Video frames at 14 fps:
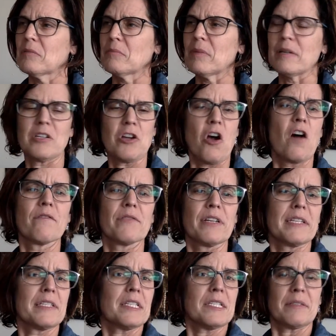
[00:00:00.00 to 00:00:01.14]
but
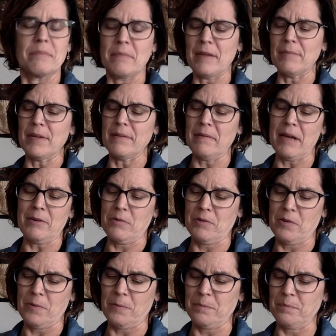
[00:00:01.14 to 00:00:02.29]
confident, maybe. I don't know.